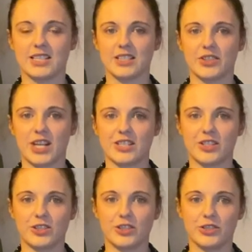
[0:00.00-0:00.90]
as a
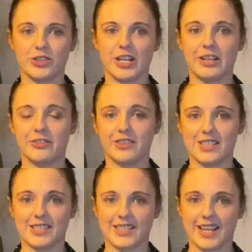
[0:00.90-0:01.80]
graduate user
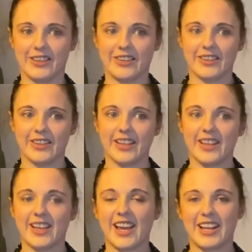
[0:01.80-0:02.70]
interface designer.
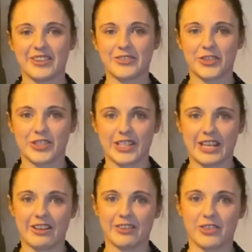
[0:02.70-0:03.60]
I look forward to
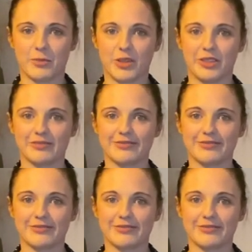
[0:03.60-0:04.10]
hearing from you.